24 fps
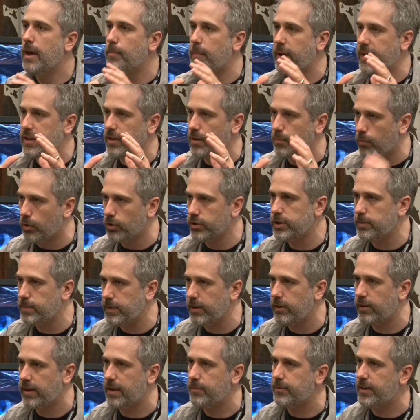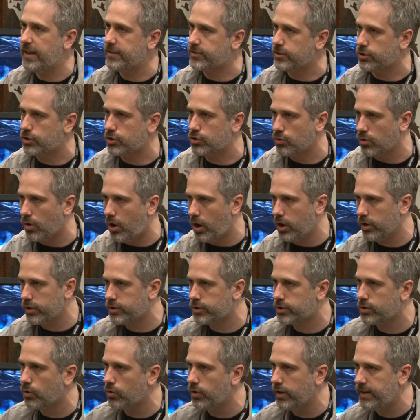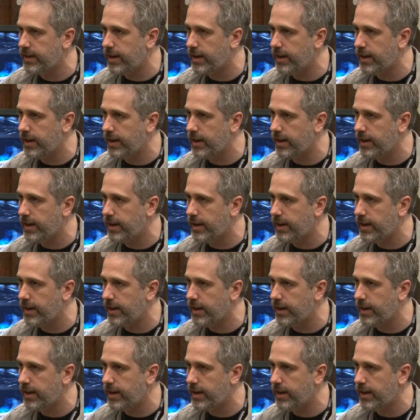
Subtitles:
Making a multiplayer game that has a strong story